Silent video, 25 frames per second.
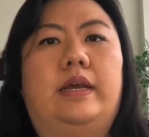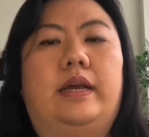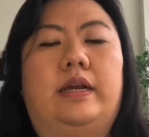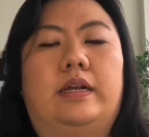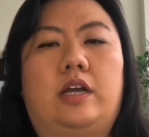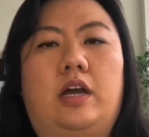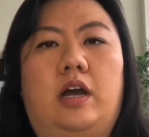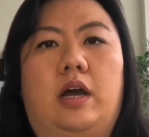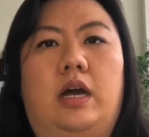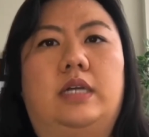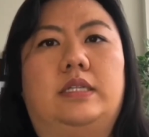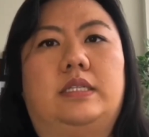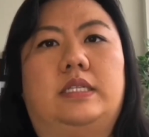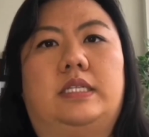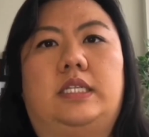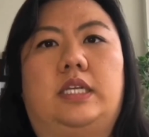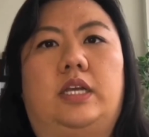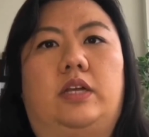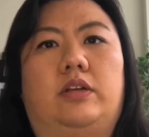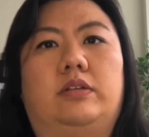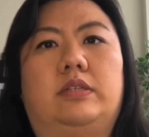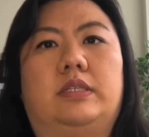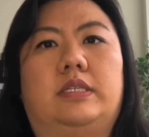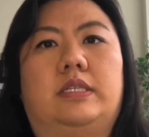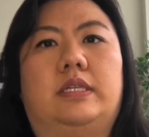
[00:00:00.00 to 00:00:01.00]

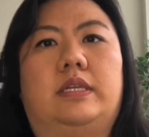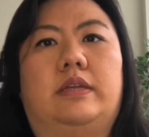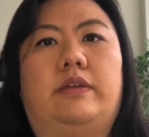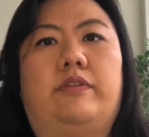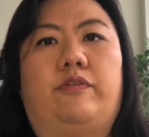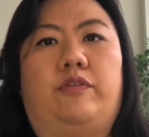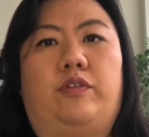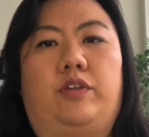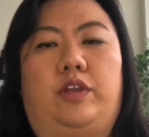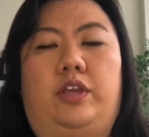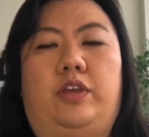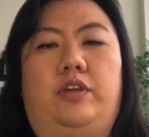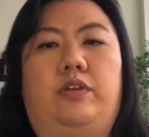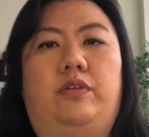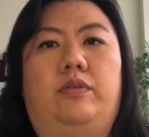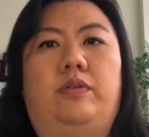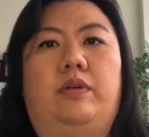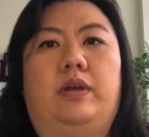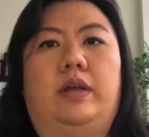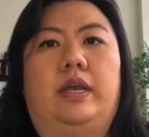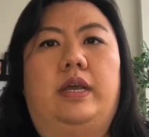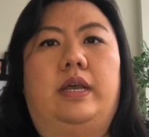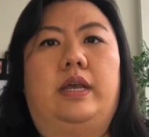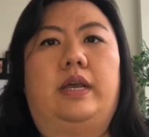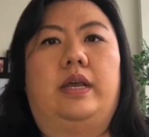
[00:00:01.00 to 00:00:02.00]
consult for you,
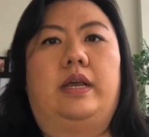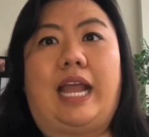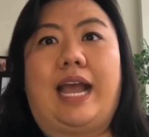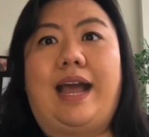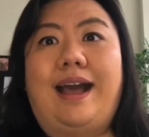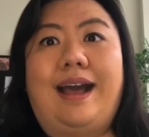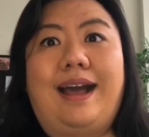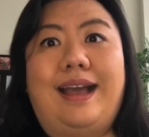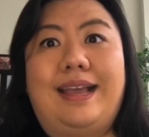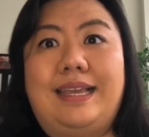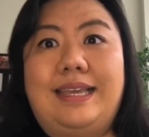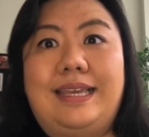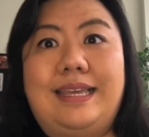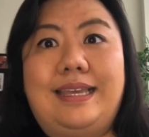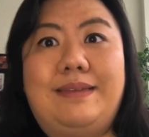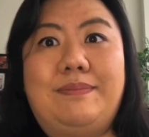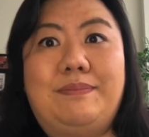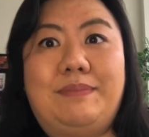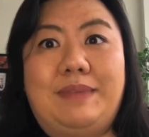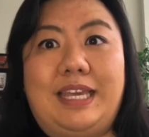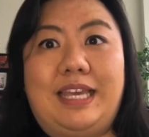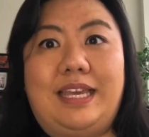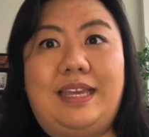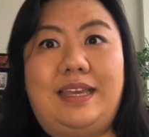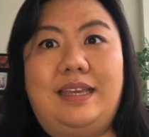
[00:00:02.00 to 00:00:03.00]
i.e.
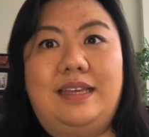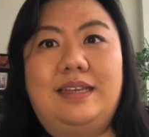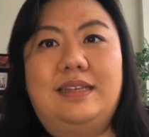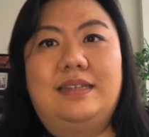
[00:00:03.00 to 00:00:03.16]
me.